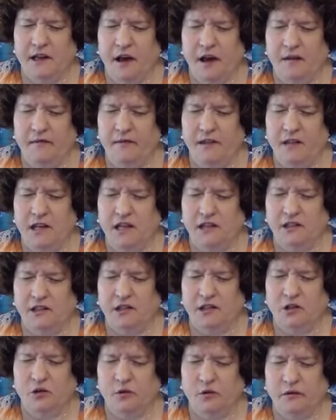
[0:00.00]
of these
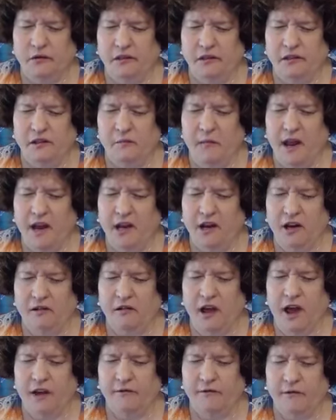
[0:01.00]
tools to make your
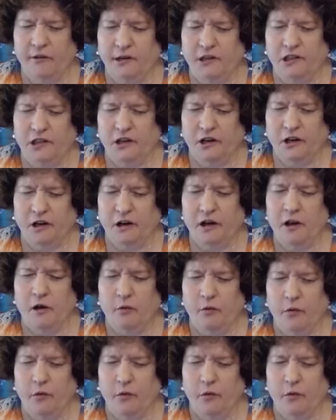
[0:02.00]
life richer